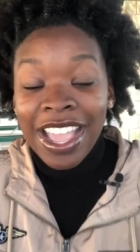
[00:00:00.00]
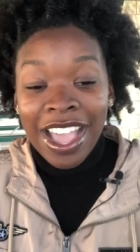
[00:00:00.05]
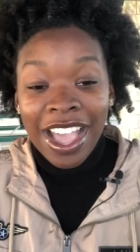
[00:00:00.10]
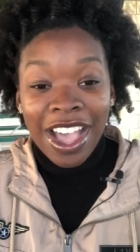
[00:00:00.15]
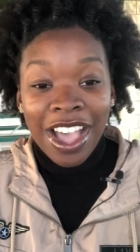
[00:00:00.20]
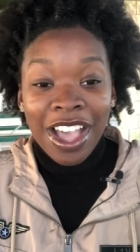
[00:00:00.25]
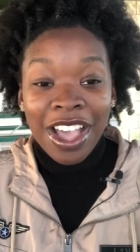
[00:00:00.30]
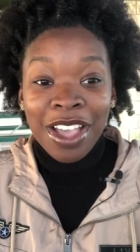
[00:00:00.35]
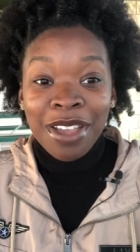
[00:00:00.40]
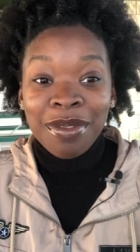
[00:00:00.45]

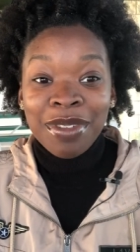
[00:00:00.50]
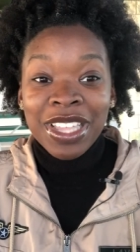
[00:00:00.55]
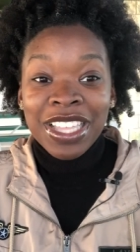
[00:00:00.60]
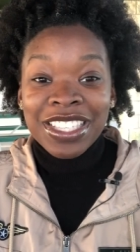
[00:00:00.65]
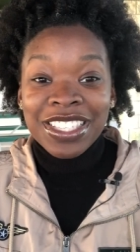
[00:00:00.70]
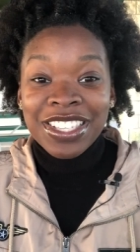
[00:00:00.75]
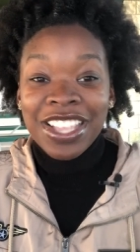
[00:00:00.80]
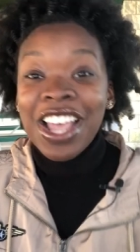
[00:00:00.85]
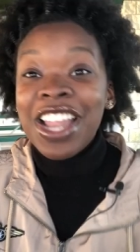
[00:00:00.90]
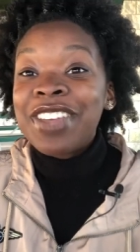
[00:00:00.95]
Um,
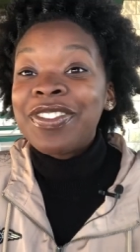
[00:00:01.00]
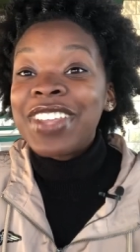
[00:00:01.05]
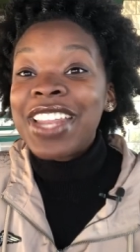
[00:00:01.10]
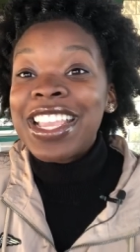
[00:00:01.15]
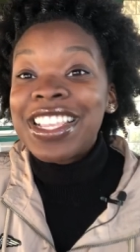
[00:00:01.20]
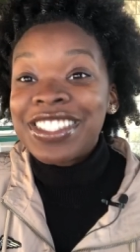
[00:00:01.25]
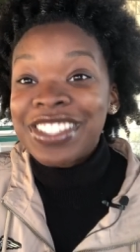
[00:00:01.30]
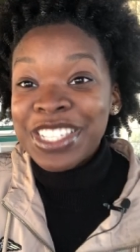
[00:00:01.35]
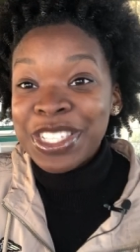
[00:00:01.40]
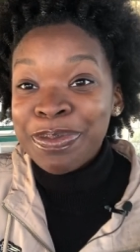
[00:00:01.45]
Solomon
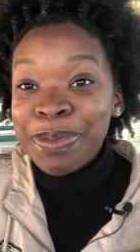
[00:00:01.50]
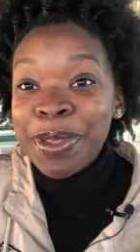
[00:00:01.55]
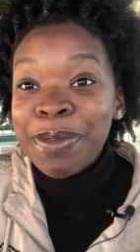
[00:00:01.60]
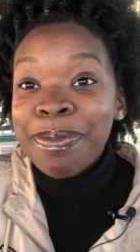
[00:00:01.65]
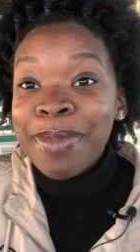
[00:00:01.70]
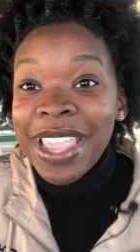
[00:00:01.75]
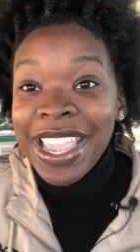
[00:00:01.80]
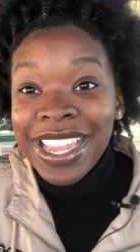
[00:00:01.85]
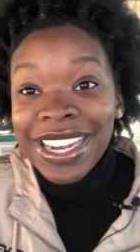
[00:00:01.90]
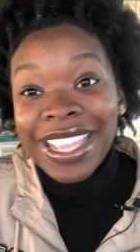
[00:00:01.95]
has just been
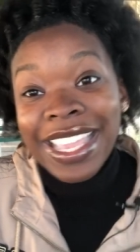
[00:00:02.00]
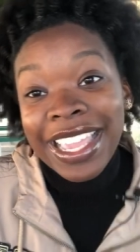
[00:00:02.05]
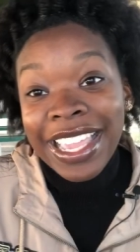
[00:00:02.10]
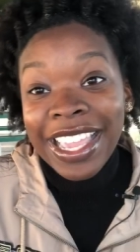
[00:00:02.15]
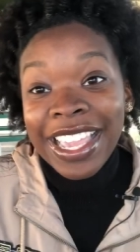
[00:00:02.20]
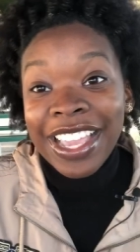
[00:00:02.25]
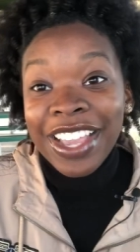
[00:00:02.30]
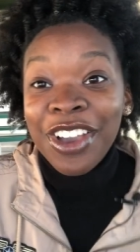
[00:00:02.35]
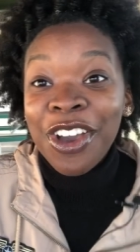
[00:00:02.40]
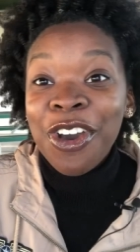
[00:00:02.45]
made
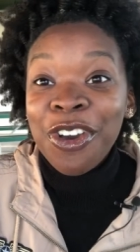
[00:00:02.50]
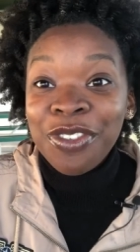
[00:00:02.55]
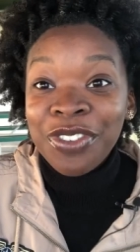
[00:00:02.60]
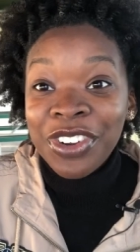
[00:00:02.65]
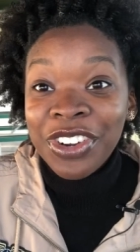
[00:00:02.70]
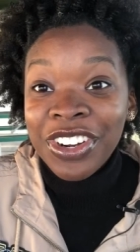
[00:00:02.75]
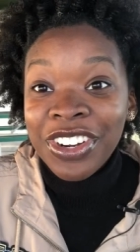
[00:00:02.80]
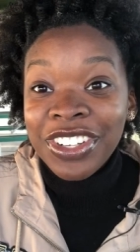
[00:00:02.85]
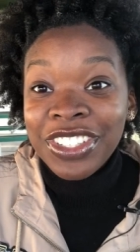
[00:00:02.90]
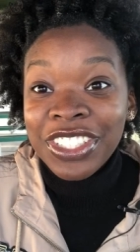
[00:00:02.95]
king
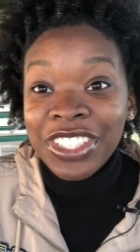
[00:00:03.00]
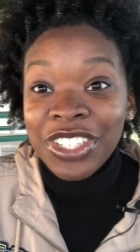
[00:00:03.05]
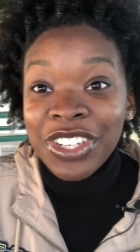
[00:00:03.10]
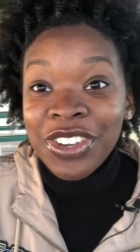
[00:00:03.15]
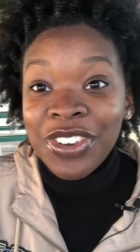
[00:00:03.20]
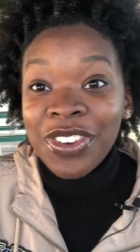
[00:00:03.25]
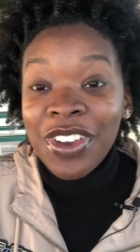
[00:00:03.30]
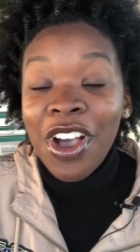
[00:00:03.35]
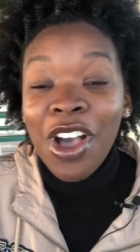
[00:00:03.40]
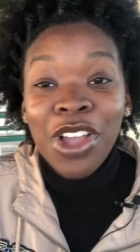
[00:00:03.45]
over, you
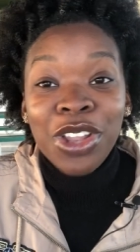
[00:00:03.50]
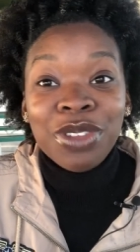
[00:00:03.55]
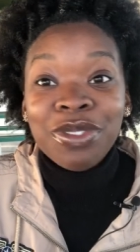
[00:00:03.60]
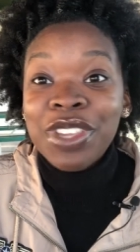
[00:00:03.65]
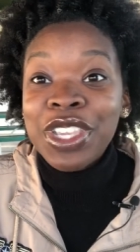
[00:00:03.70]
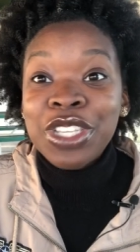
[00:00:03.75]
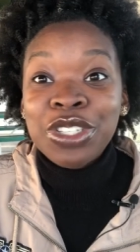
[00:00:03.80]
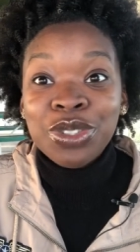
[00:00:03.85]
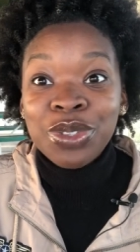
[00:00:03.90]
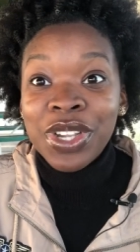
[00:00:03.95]
know, all of
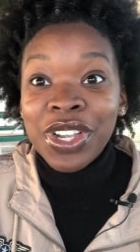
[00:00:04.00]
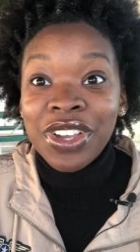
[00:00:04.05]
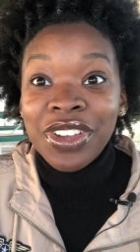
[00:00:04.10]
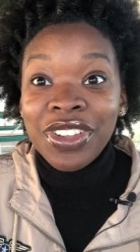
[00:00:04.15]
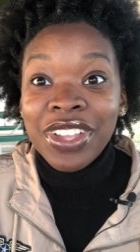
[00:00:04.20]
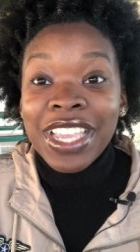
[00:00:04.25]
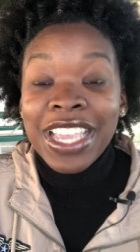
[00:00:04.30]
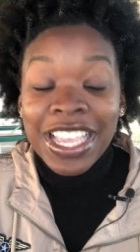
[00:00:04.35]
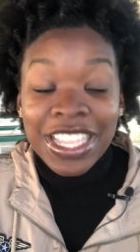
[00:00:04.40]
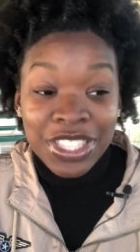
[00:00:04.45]
Israel.
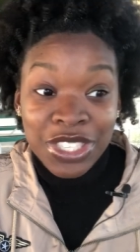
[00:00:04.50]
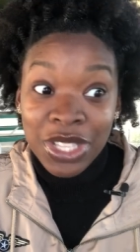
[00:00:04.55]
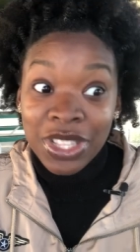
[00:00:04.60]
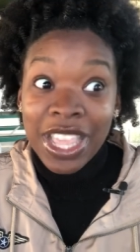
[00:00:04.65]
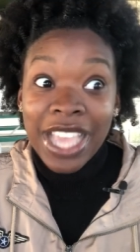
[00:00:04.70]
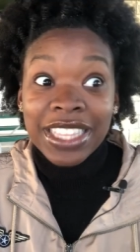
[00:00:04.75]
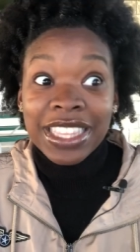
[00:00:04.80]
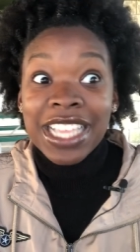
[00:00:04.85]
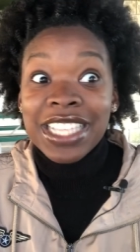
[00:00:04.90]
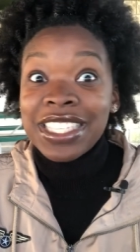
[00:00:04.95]
And so,
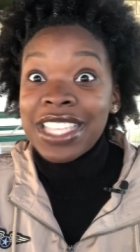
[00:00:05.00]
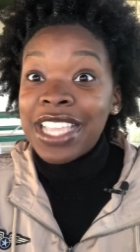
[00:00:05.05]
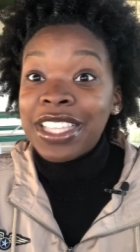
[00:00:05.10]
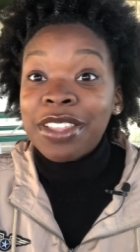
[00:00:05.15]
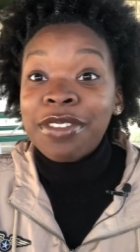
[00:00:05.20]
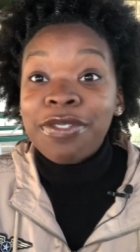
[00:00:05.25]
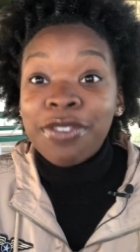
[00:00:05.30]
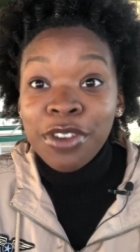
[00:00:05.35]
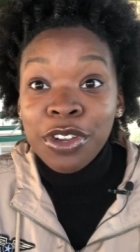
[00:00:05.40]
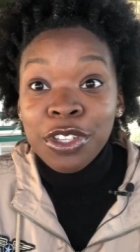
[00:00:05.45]
like, that's like the
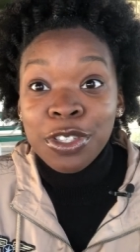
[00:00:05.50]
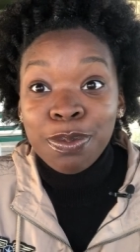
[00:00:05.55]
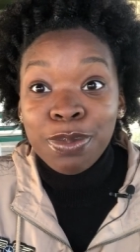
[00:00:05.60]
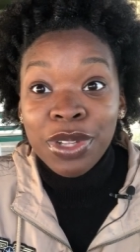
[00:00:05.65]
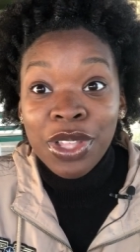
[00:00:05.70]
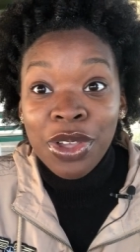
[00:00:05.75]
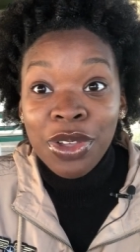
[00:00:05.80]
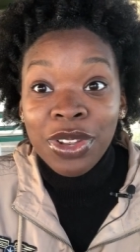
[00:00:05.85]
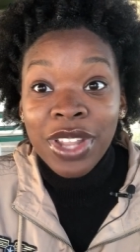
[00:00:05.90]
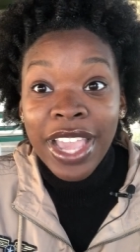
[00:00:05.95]
first
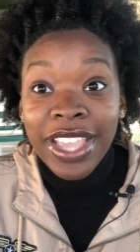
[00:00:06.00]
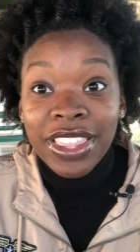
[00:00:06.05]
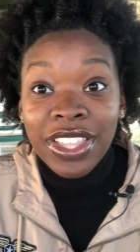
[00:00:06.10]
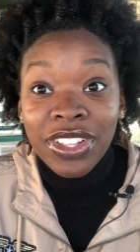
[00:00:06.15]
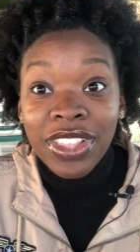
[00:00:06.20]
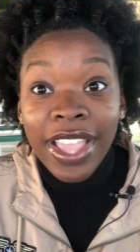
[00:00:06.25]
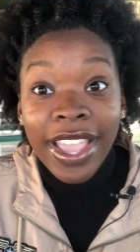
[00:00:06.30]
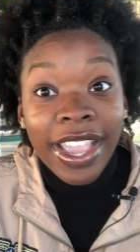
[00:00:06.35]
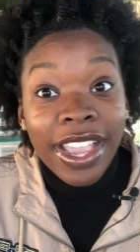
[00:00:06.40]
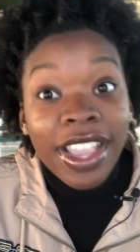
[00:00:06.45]
blow. Like, they're
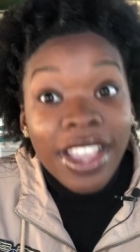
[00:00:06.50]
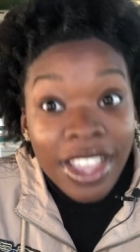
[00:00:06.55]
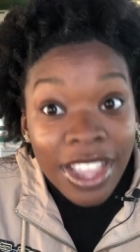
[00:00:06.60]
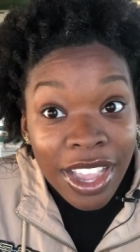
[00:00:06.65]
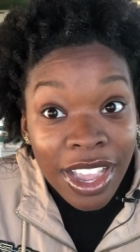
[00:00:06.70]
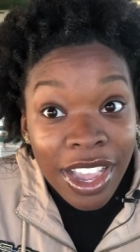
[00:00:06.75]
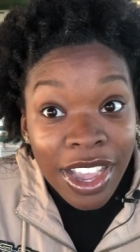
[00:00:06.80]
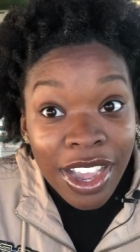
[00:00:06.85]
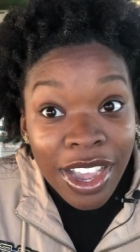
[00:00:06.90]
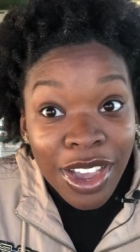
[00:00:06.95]
like,
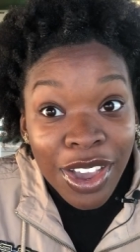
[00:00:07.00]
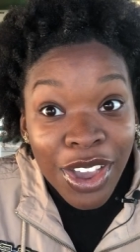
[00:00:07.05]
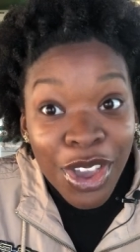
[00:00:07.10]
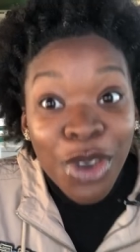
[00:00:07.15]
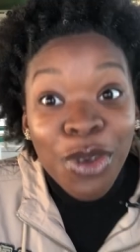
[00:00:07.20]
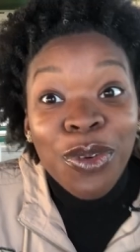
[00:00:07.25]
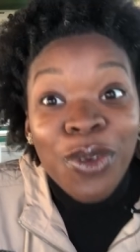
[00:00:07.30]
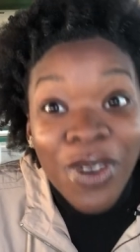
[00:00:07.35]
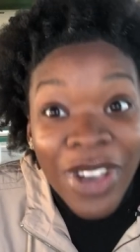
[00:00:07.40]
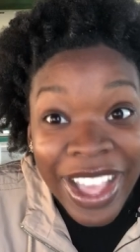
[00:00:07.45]

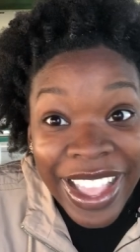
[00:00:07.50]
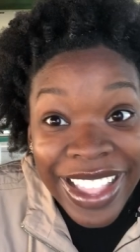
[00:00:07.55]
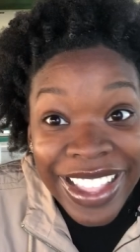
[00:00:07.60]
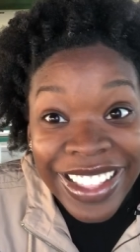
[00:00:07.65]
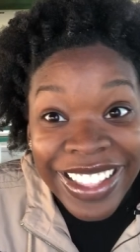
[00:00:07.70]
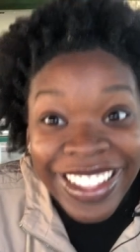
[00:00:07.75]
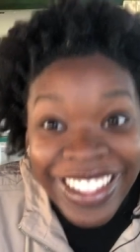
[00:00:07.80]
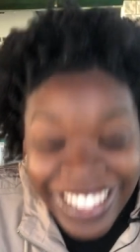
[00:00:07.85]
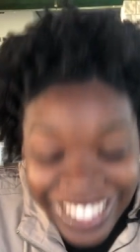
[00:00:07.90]
what?